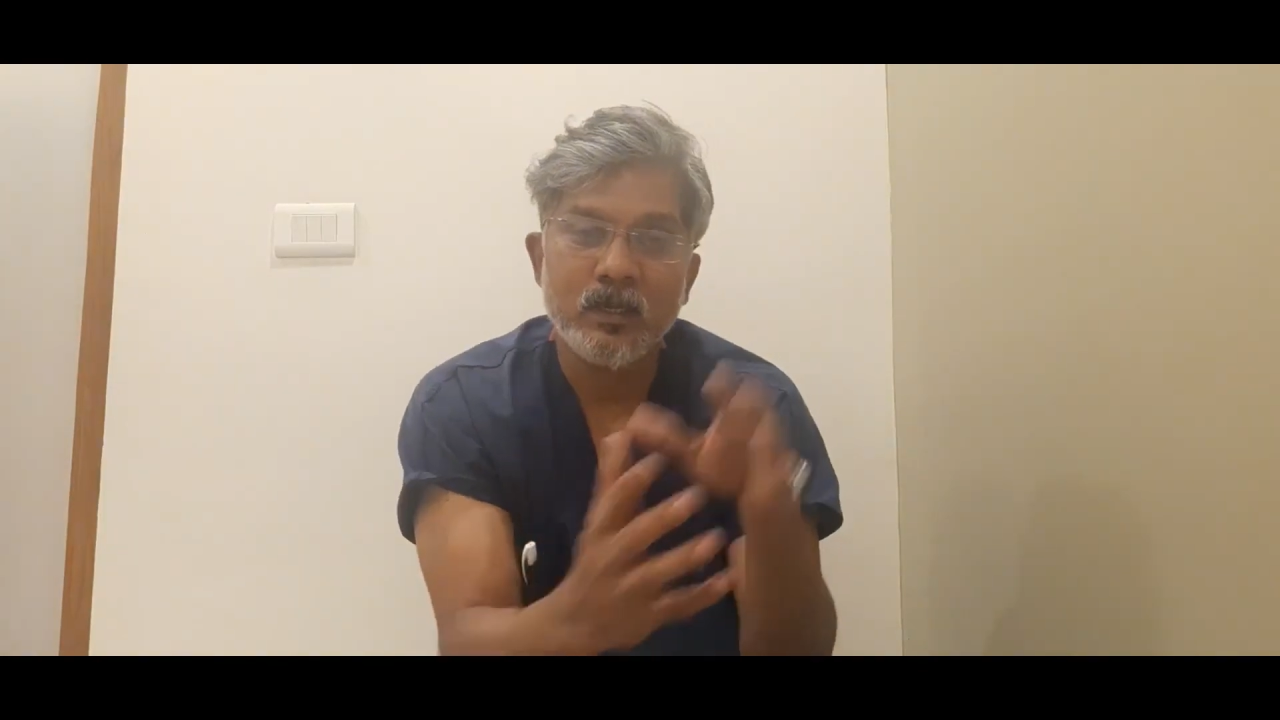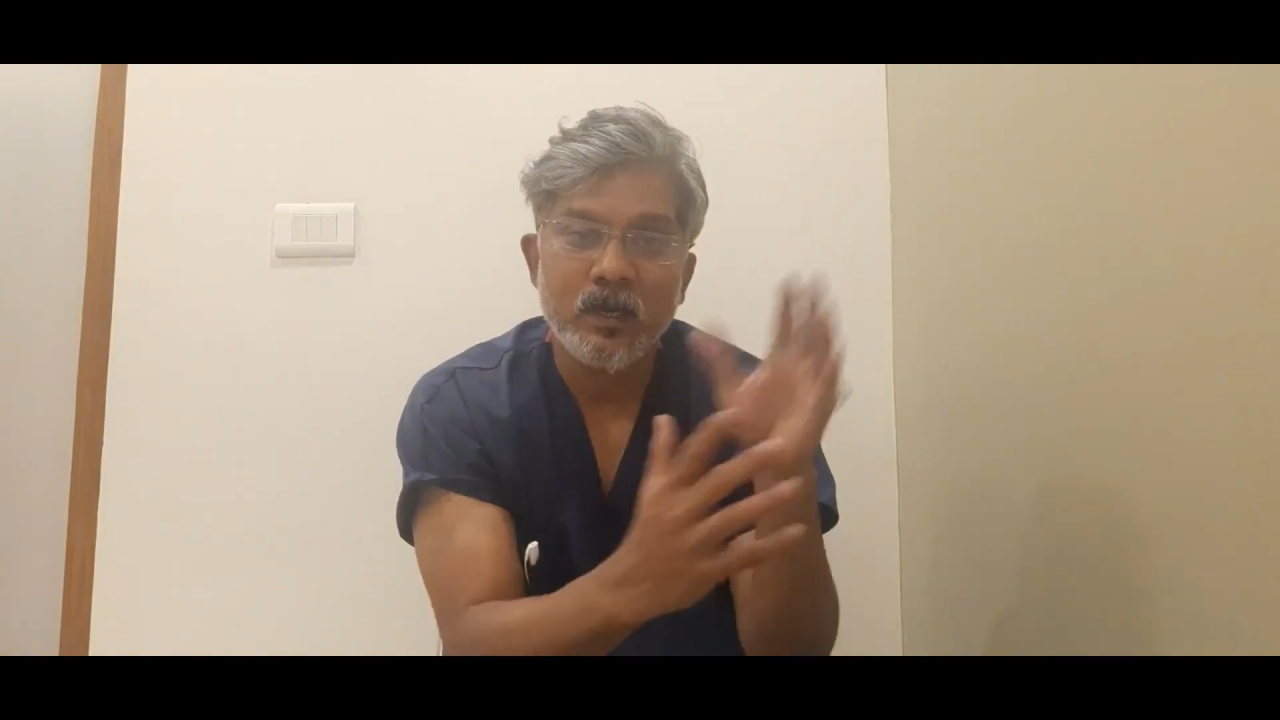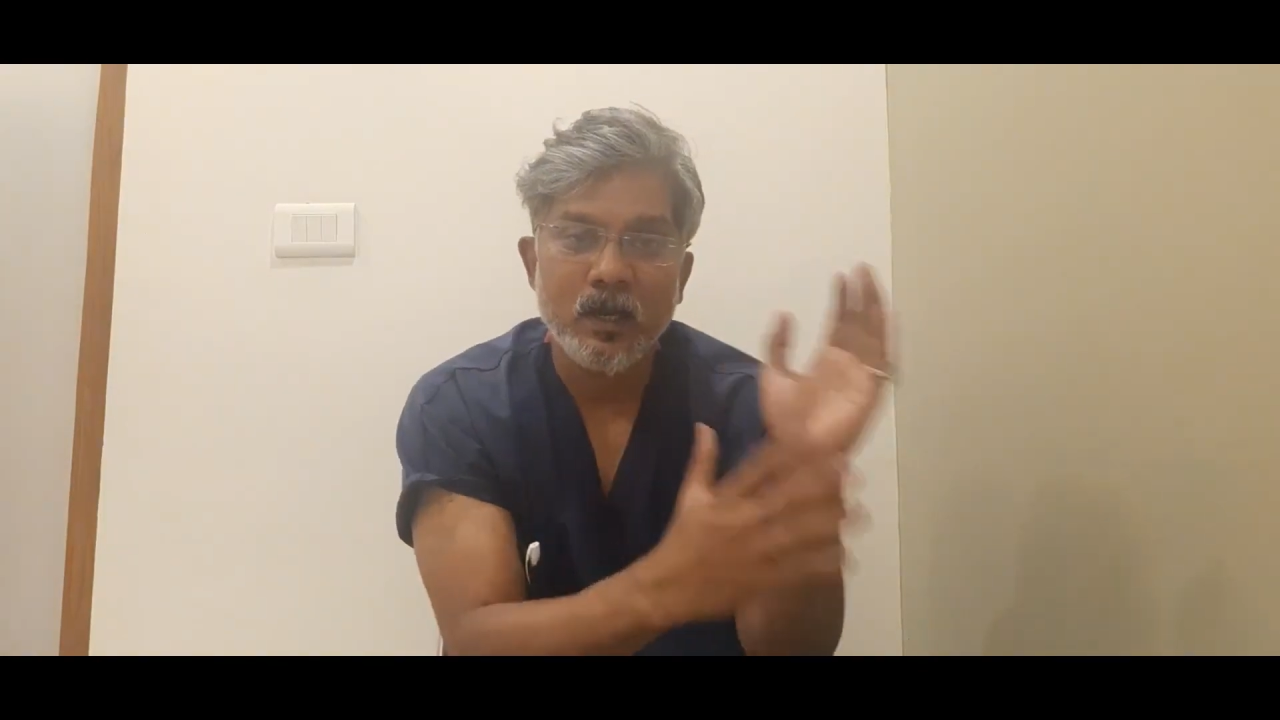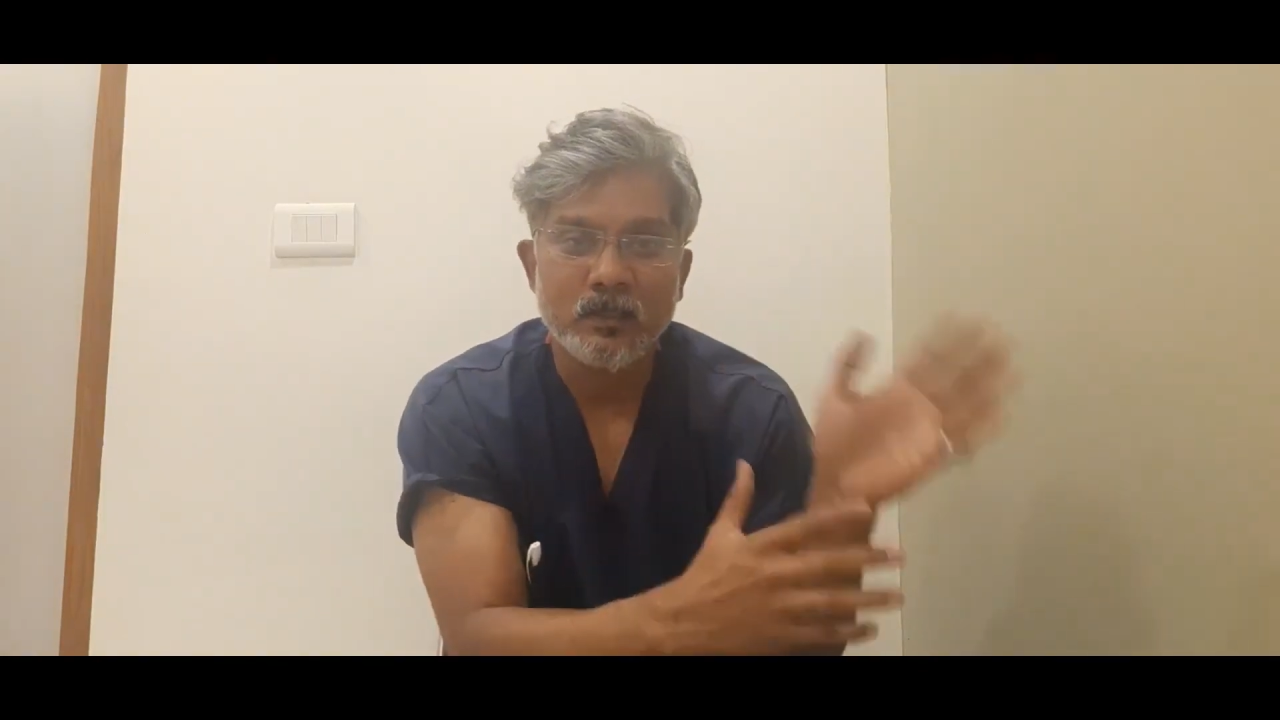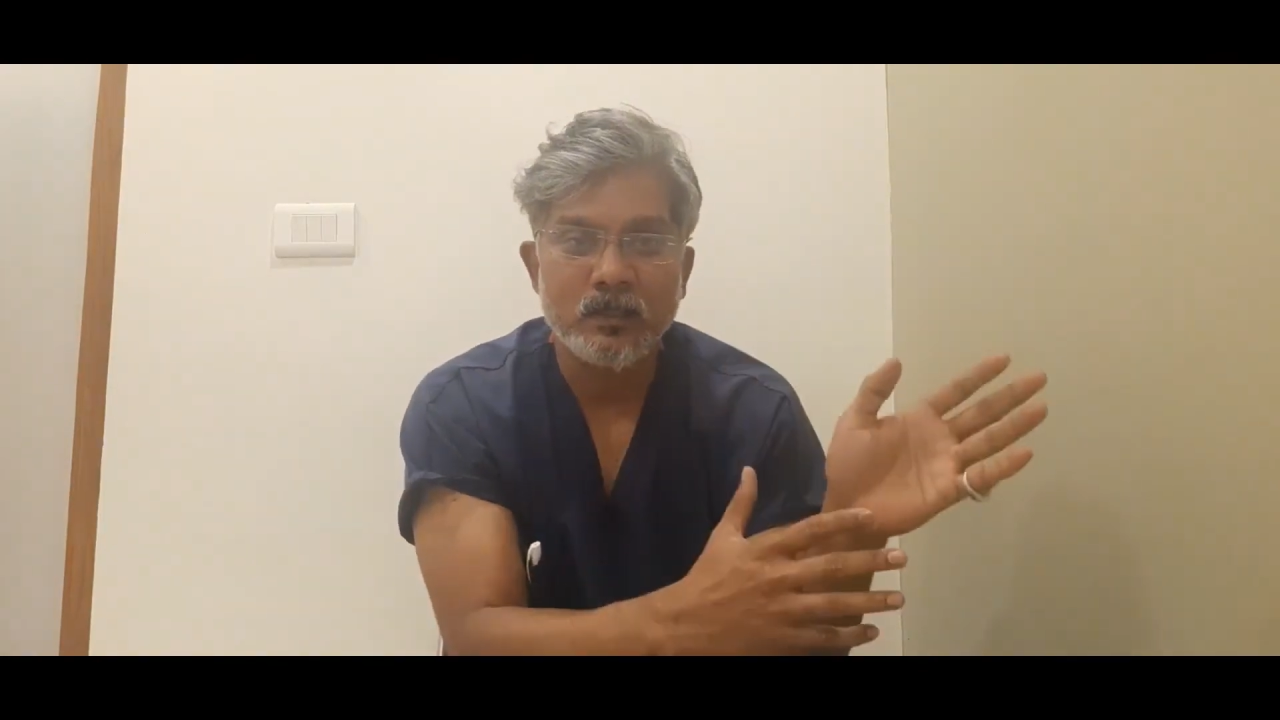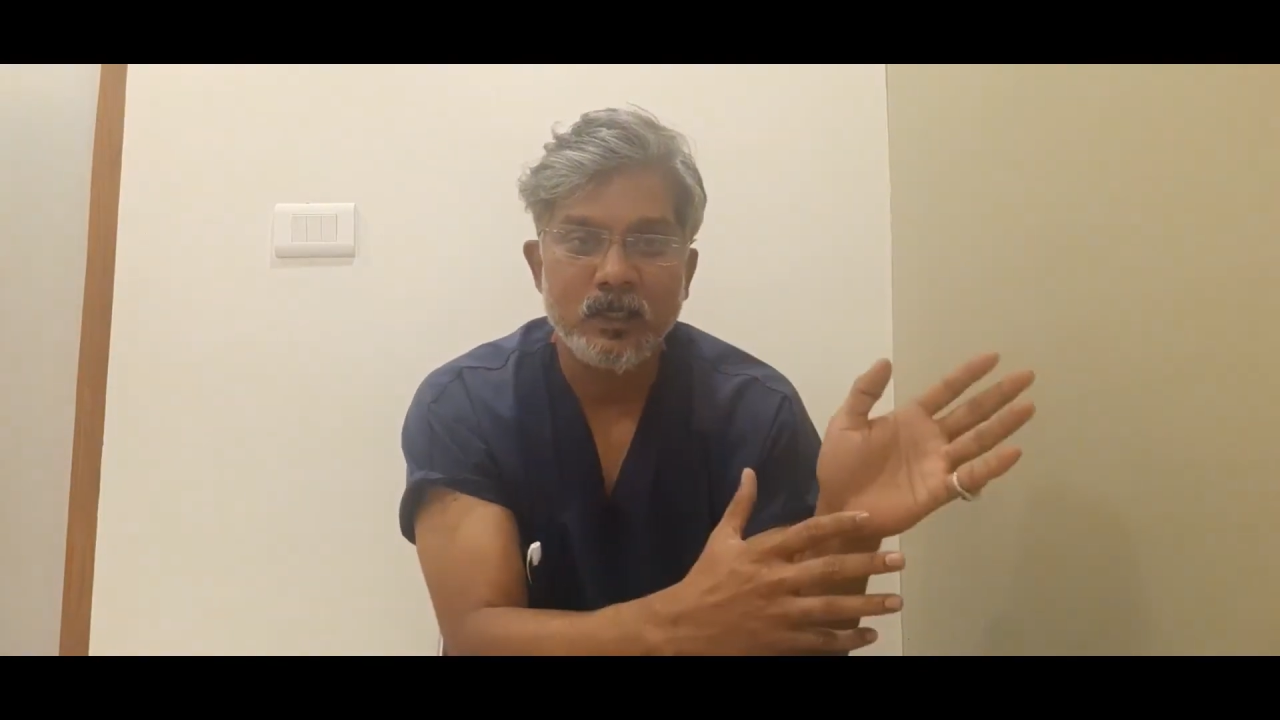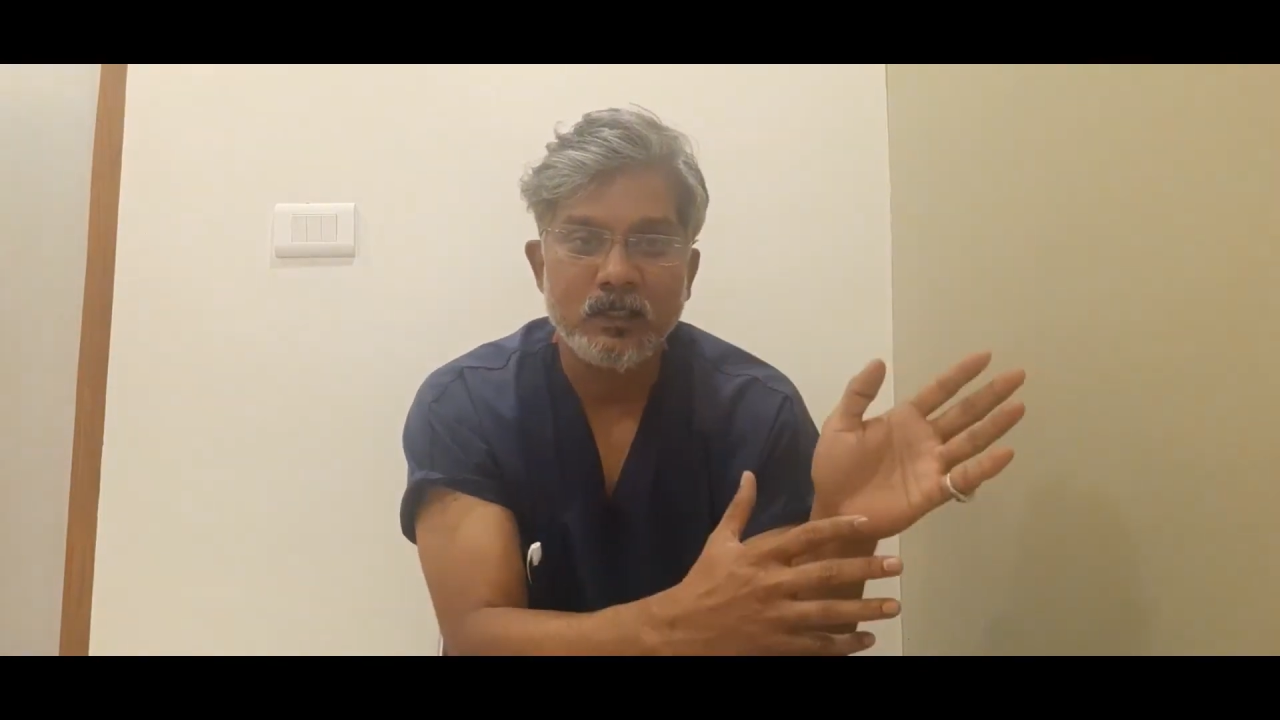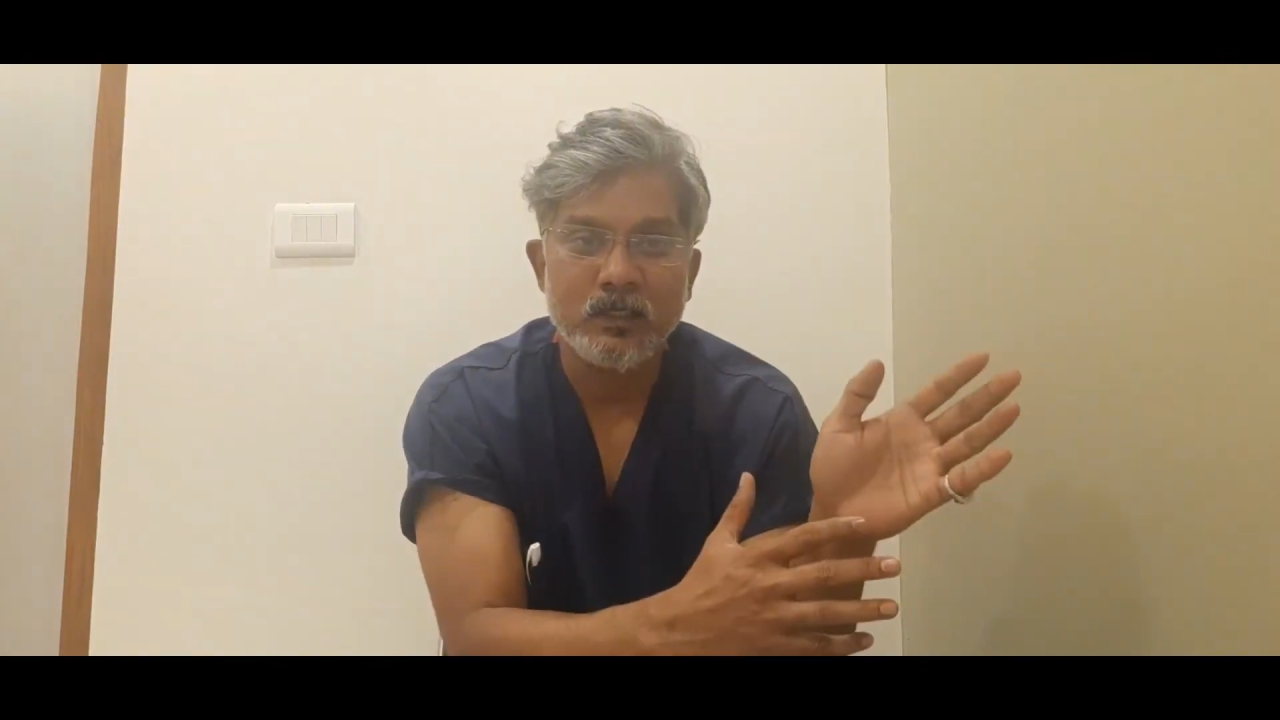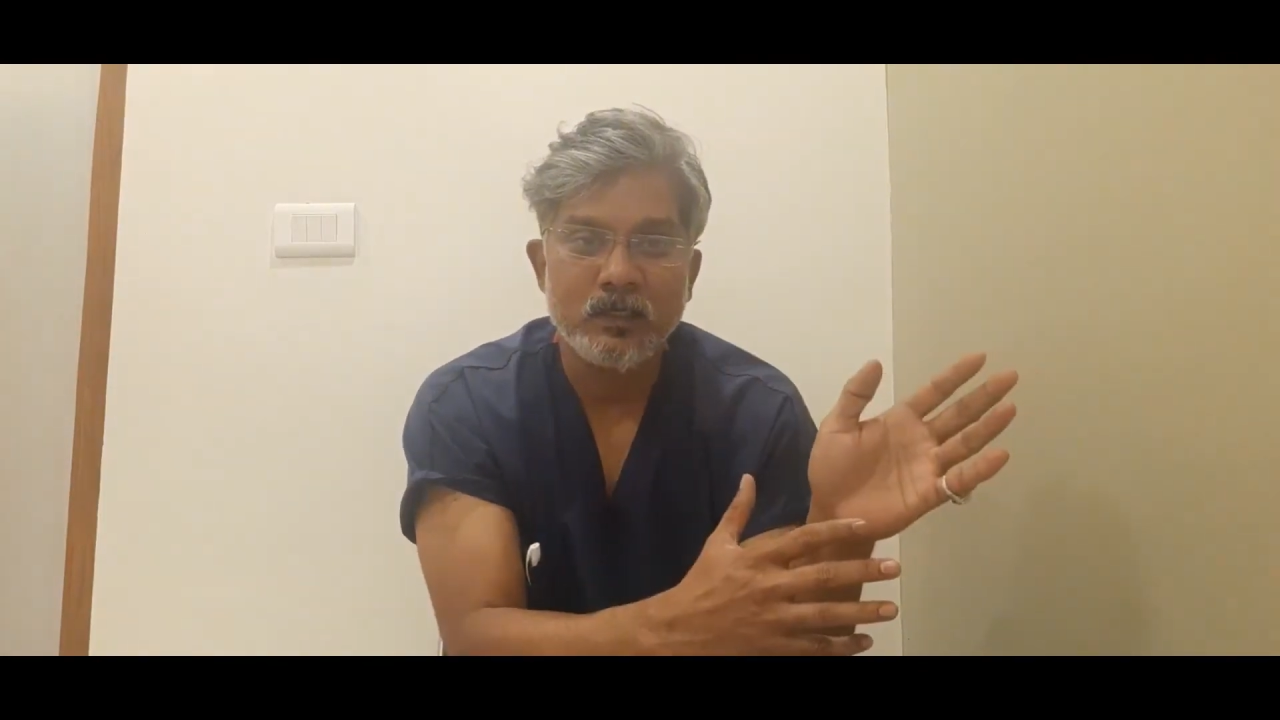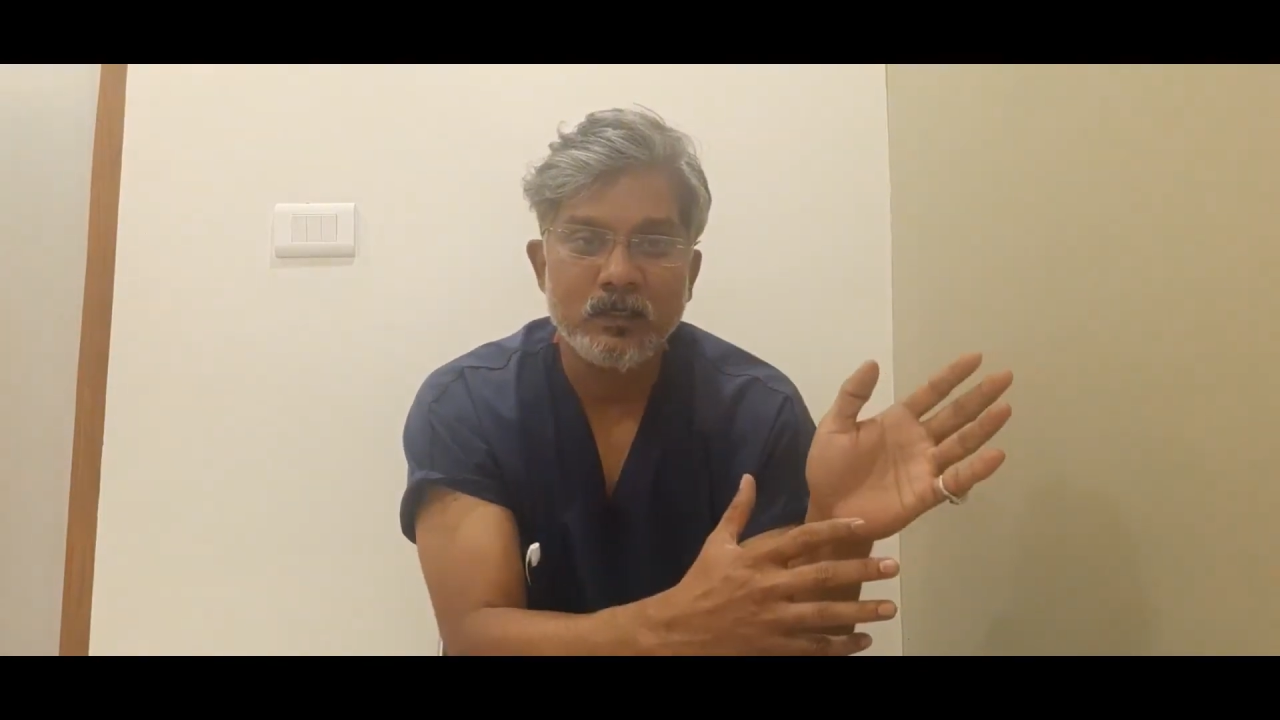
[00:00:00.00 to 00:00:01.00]
last
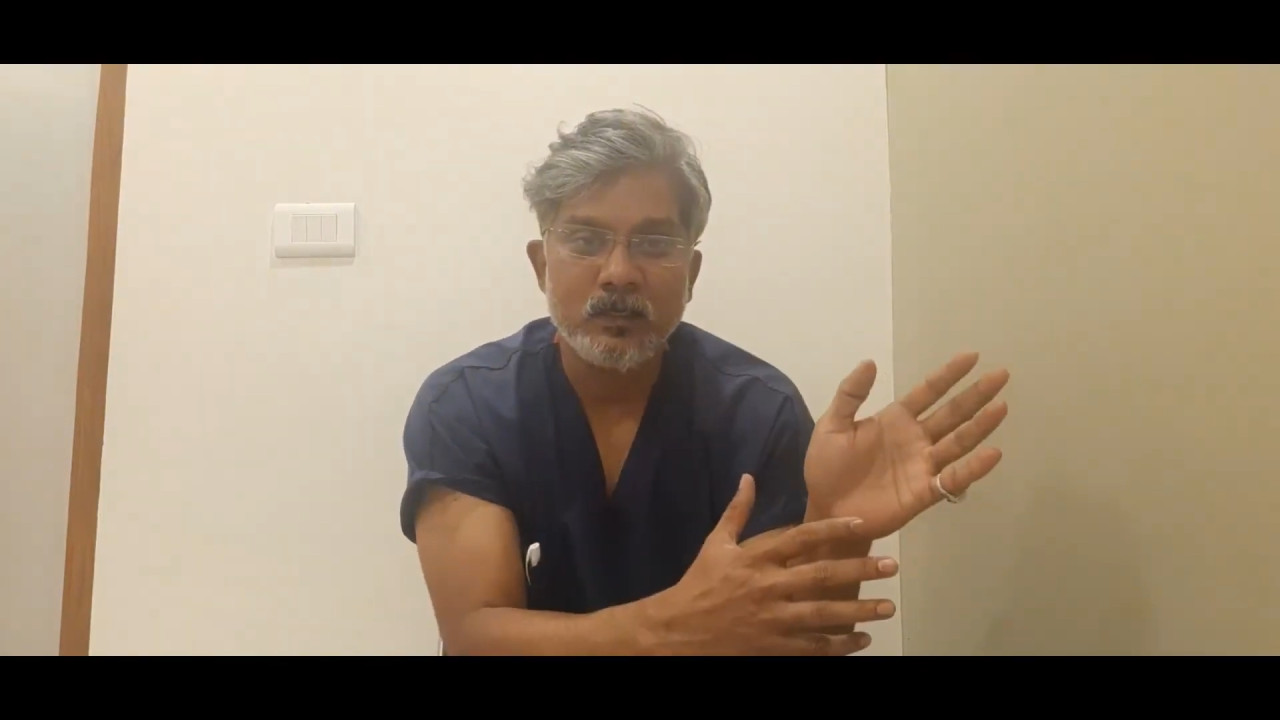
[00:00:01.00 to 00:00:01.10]
stage,